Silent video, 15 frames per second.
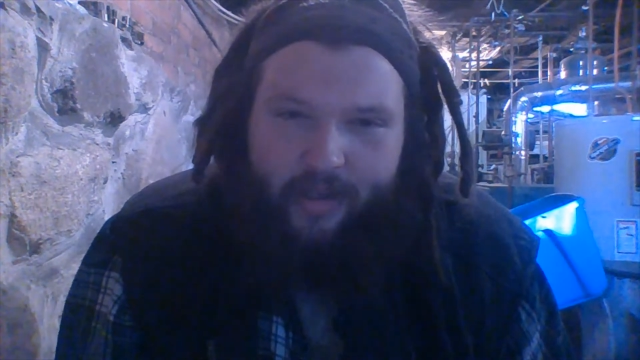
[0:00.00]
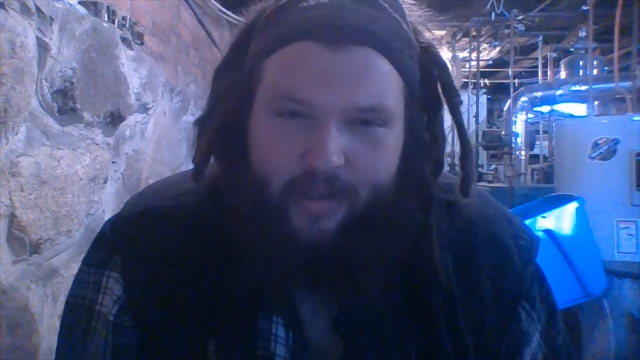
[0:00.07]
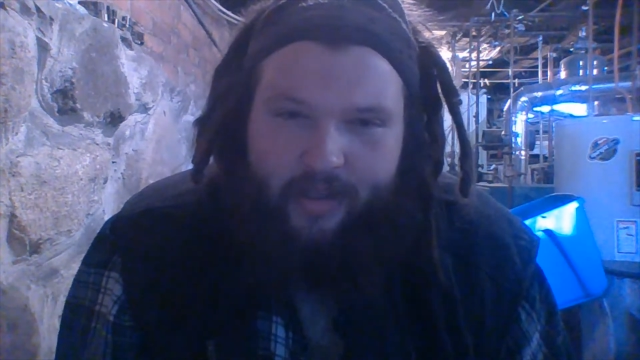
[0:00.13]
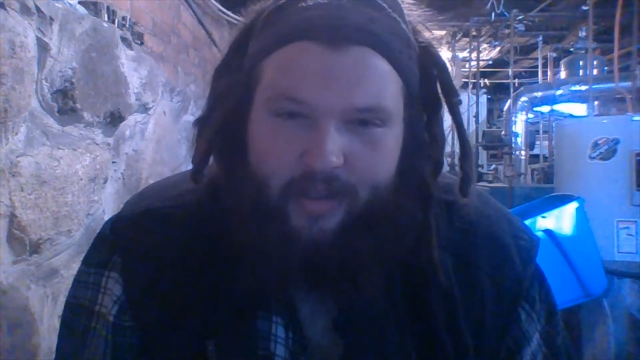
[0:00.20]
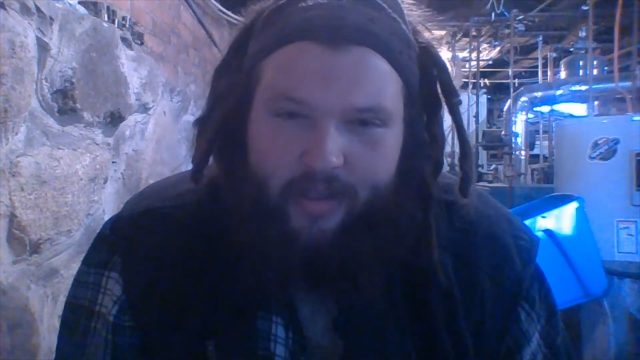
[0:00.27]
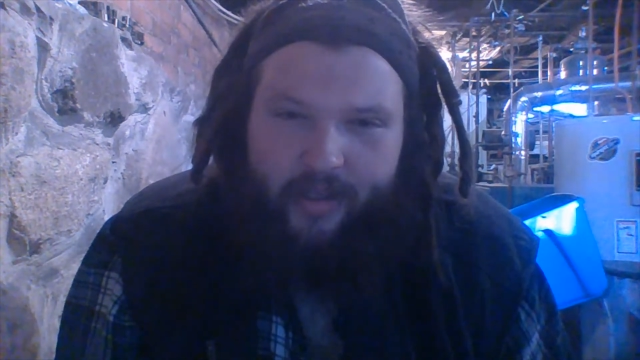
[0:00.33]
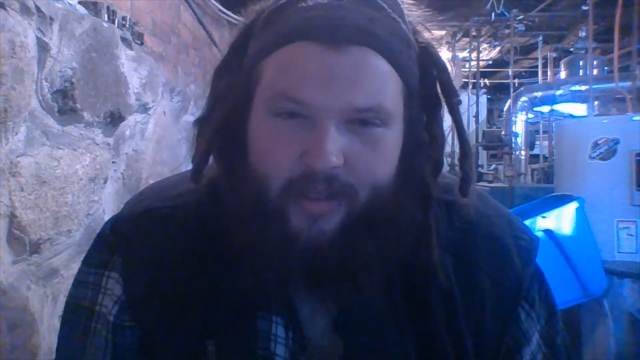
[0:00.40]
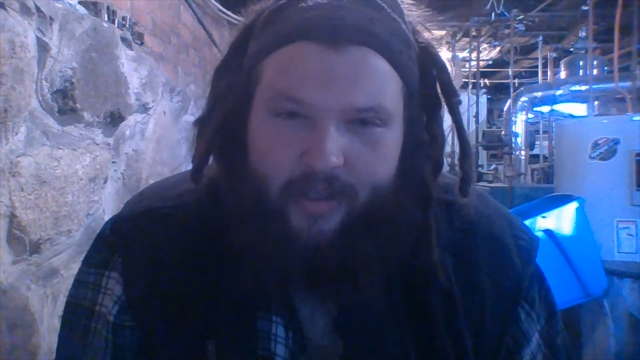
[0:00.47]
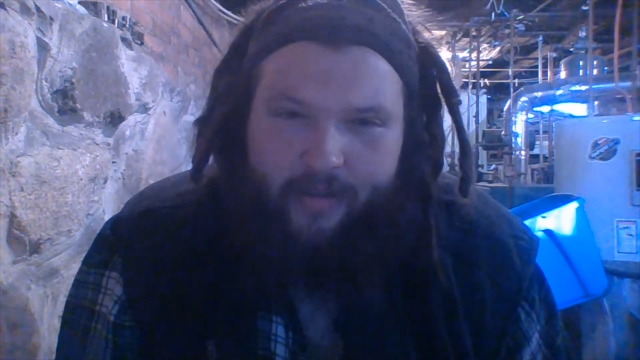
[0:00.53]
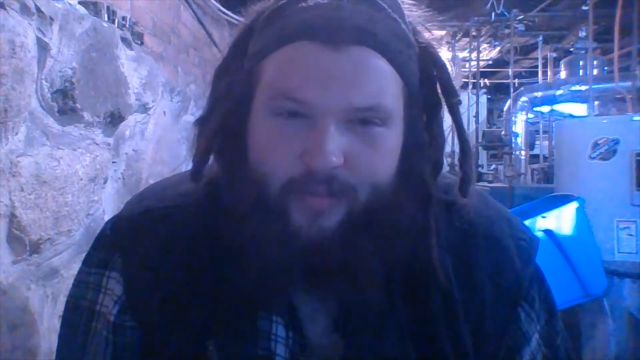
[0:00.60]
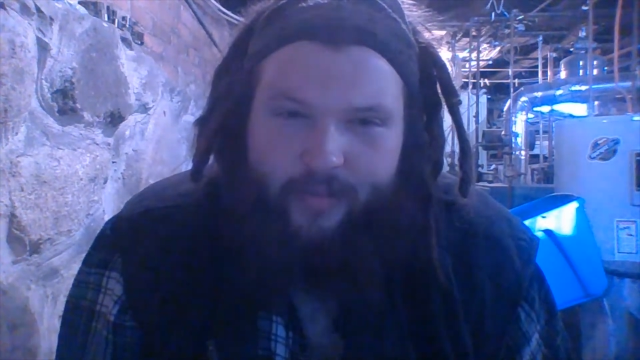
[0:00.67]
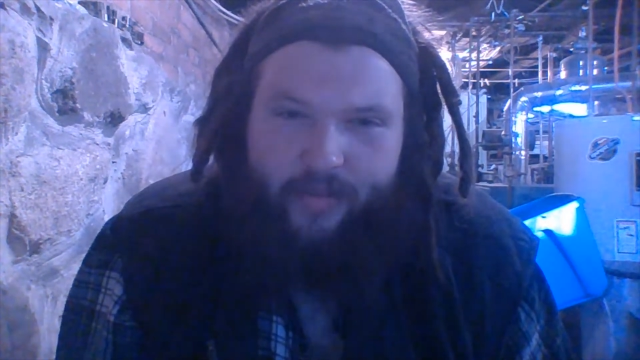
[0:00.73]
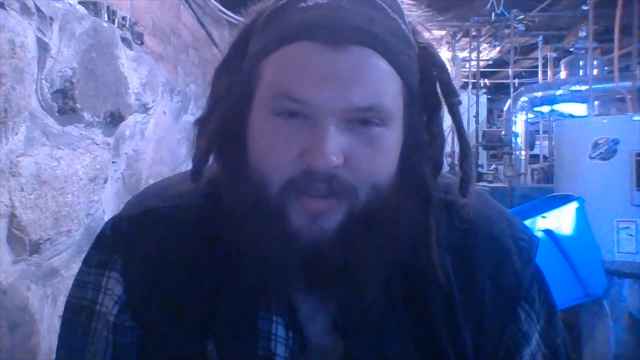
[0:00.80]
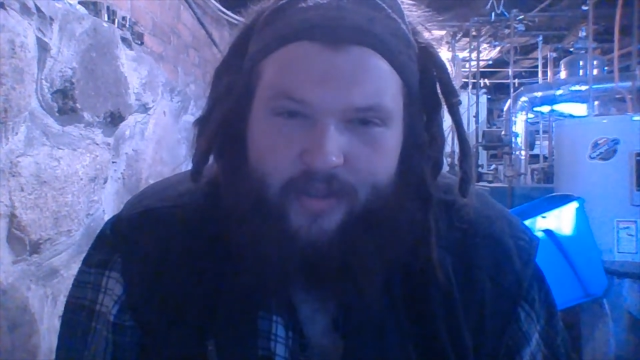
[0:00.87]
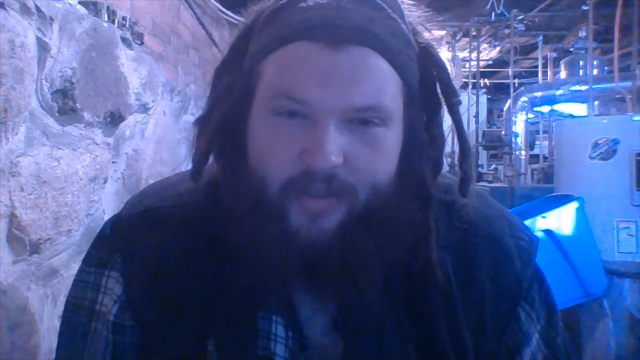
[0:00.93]

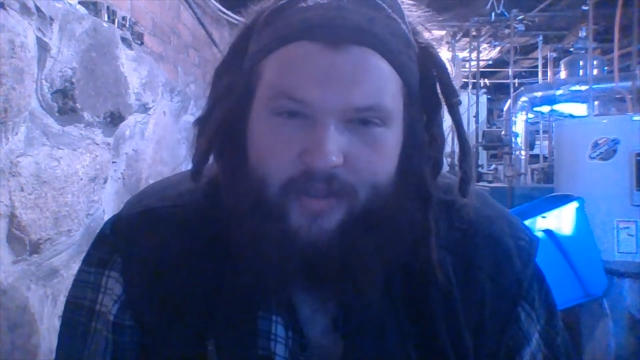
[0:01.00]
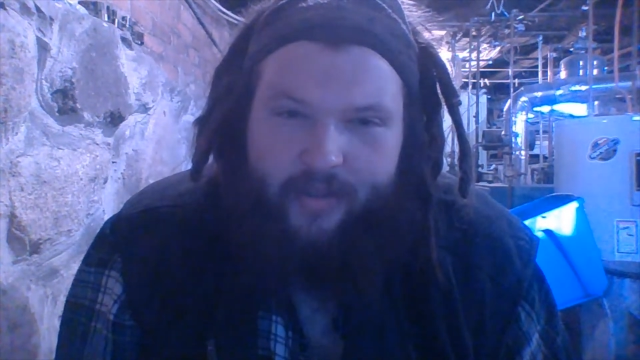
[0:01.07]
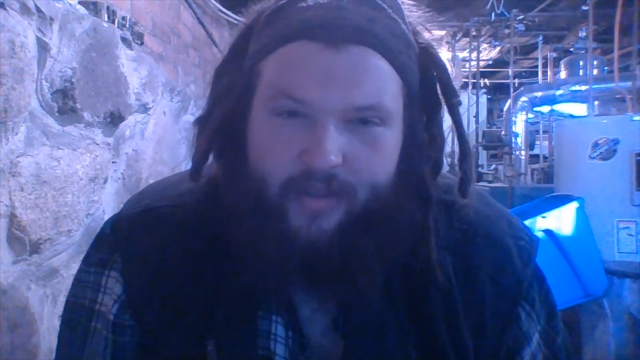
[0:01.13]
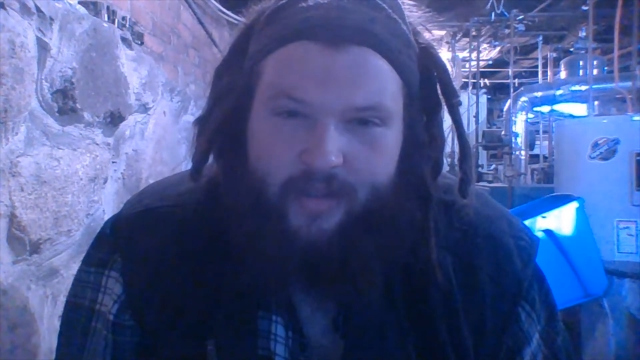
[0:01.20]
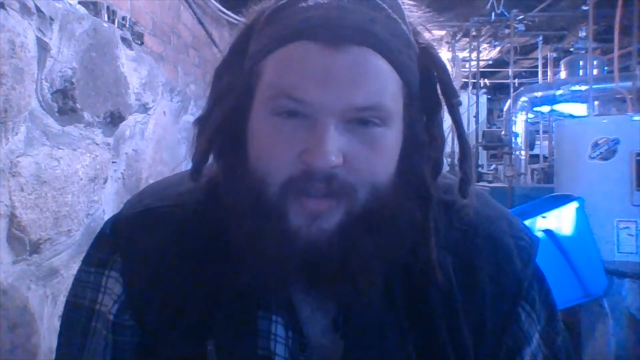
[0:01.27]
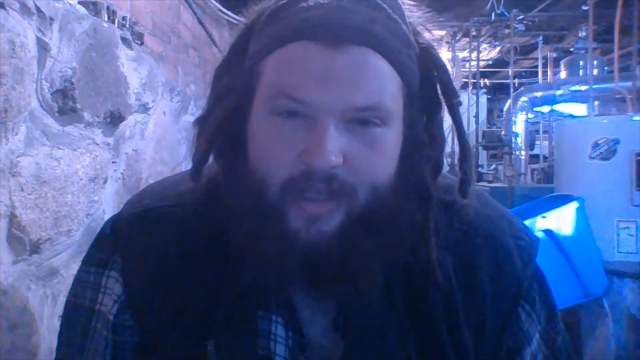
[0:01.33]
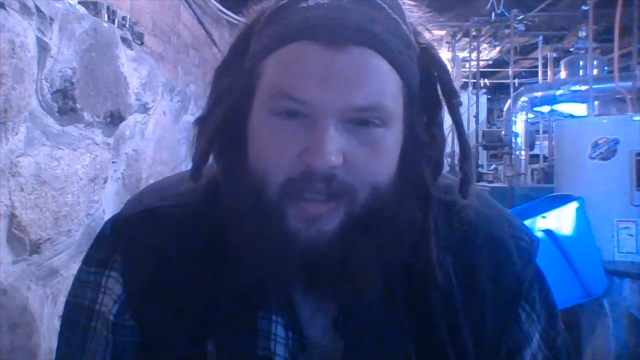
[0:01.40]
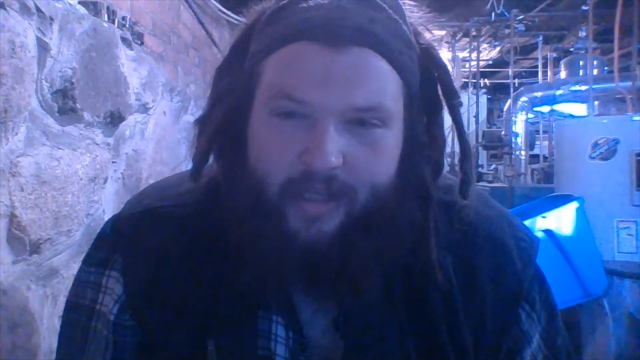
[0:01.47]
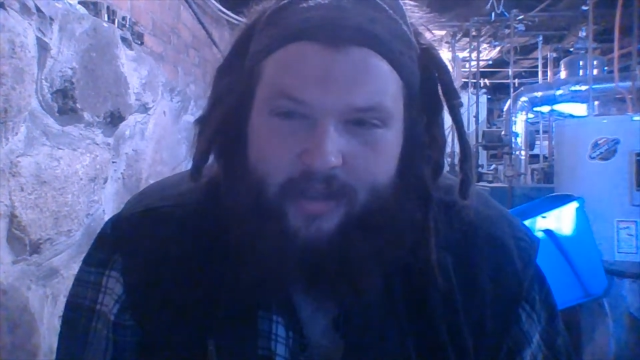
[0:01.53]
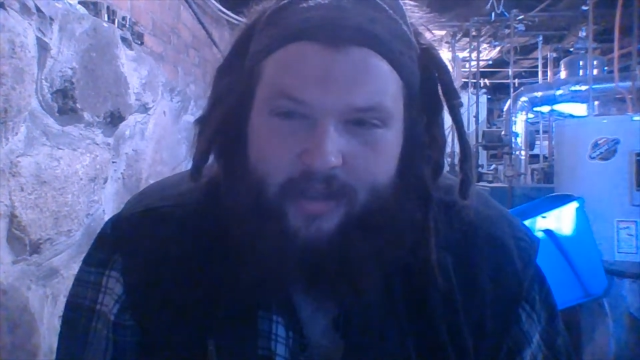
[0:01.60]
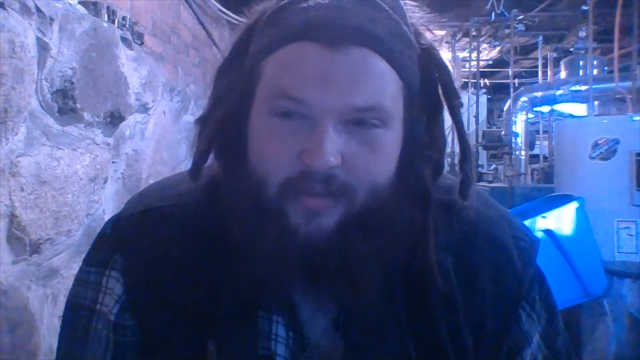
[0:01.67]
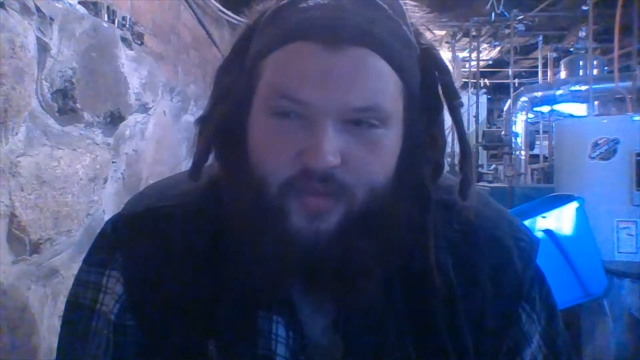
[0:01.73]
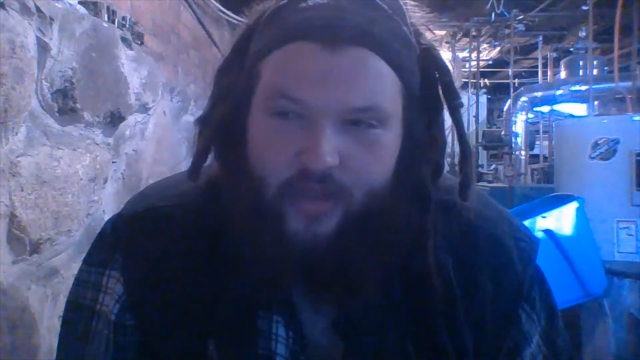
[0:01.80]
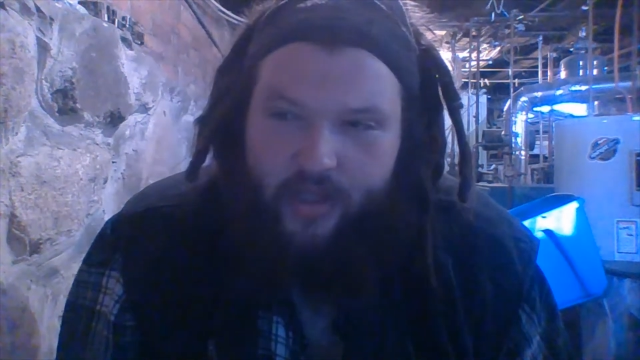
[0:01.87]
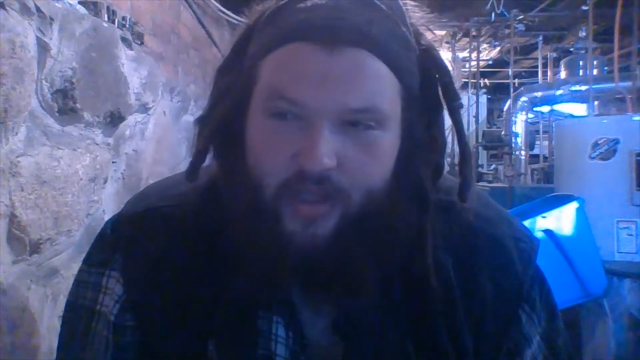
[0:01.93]

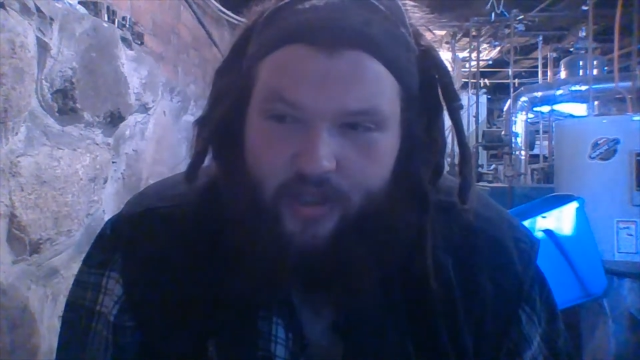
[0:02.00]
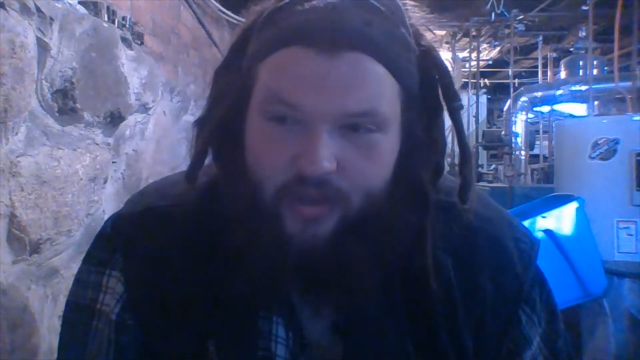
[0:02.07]
Try